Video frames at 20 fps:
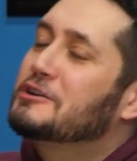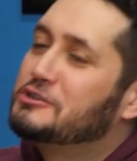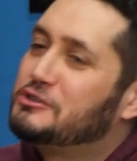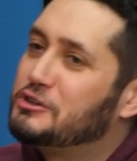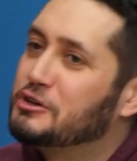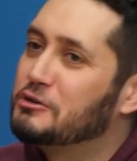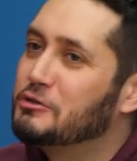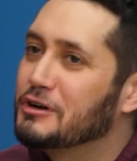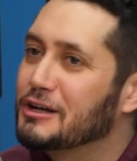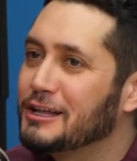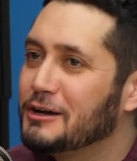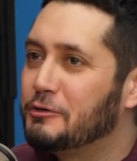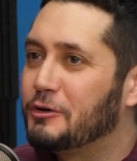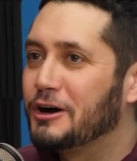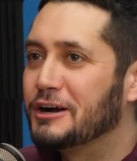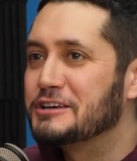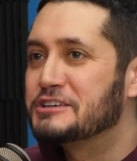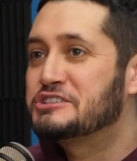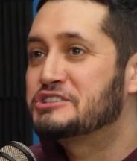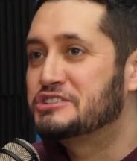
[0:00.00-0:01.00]
Do you really
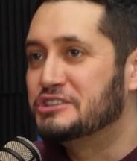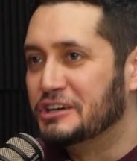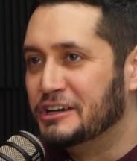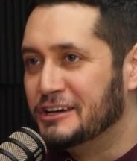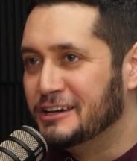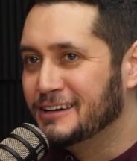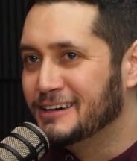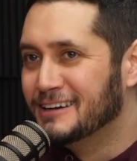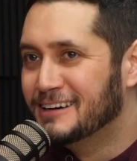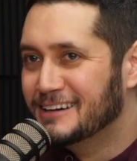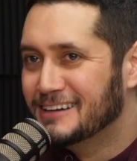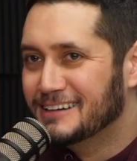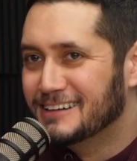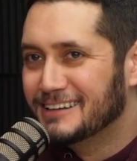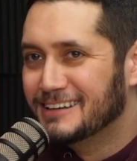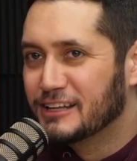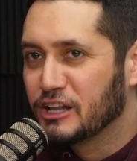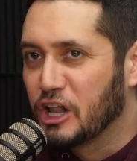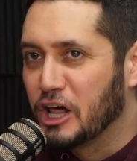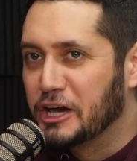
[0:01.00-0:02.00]
want to see
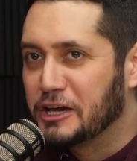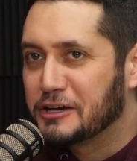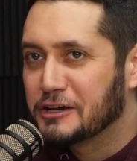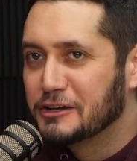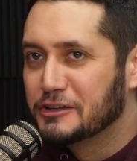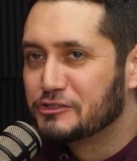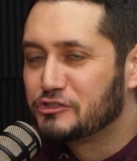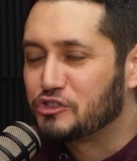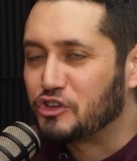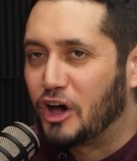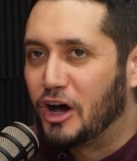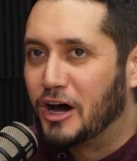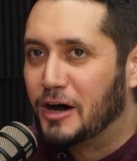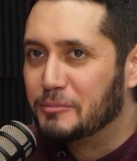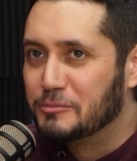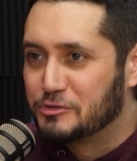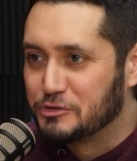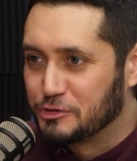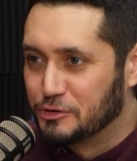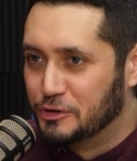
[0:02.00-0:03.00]
like
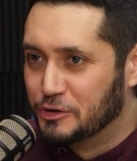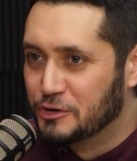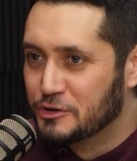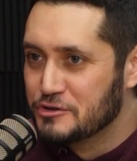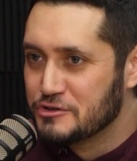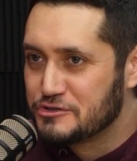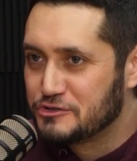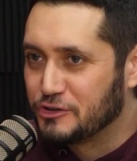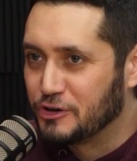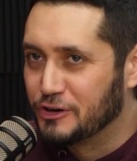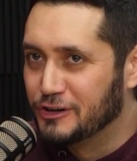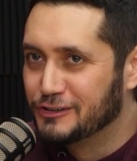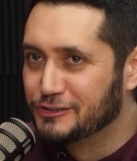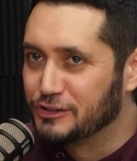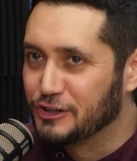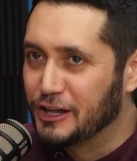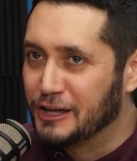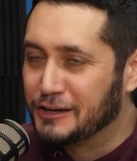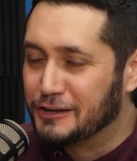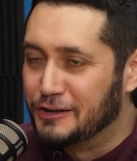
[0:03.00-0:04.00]
Tom Cruise turn
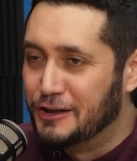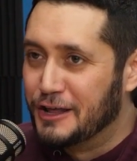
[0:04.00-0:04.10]
into like